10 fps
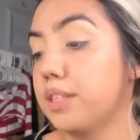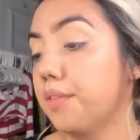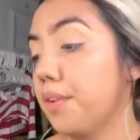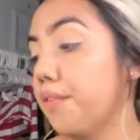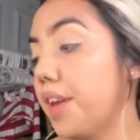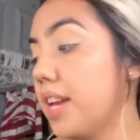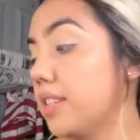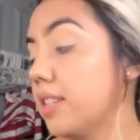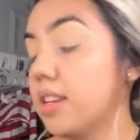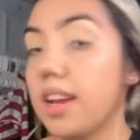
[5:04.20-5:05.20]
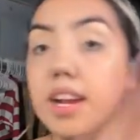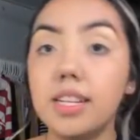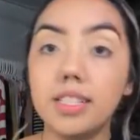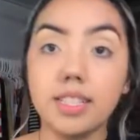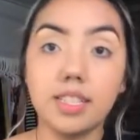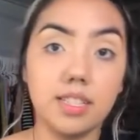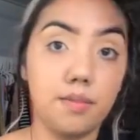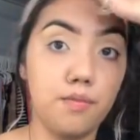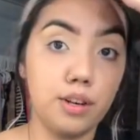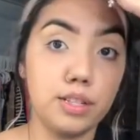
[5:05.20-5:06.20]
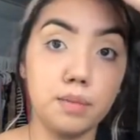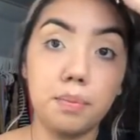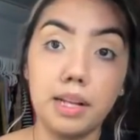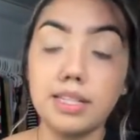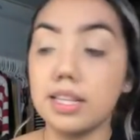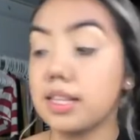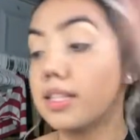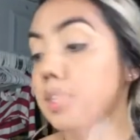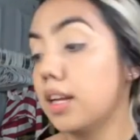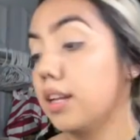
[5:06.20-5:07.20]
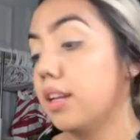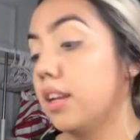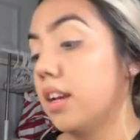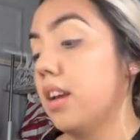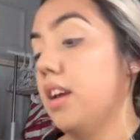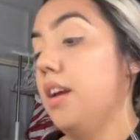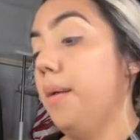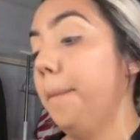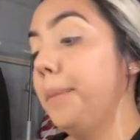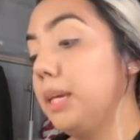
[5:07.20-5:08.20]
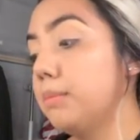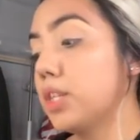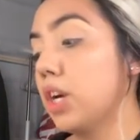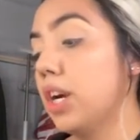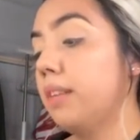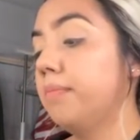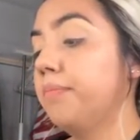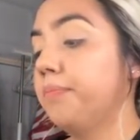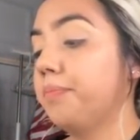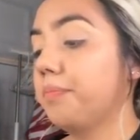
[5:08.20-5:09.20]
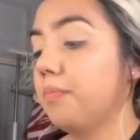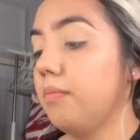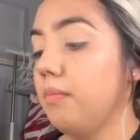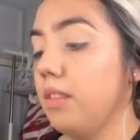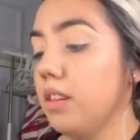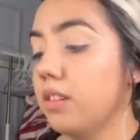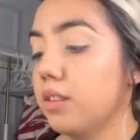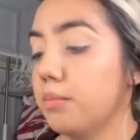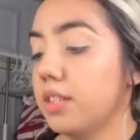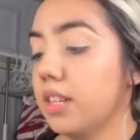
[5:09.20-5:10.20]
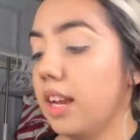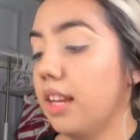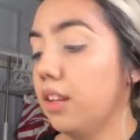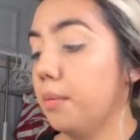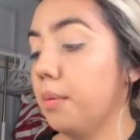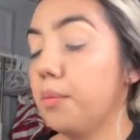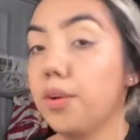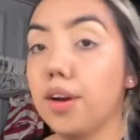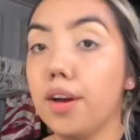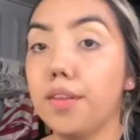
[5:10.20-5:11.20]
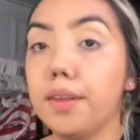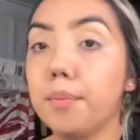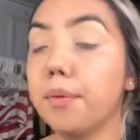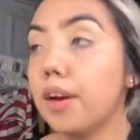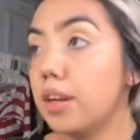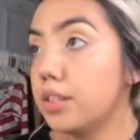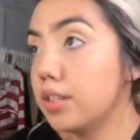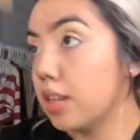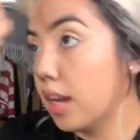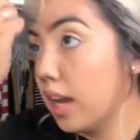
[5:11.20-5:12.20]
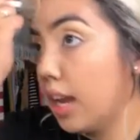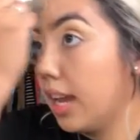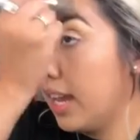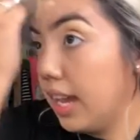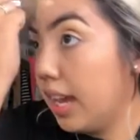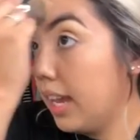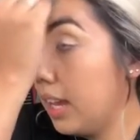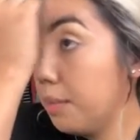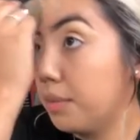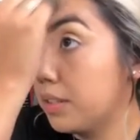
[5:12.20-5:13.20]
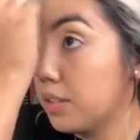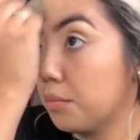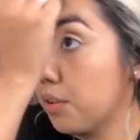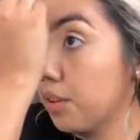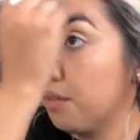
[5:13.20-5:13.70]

of your face, since it's the first place that the sun beams on. So I'm just gonna add a little bit more on the brush and put some more on the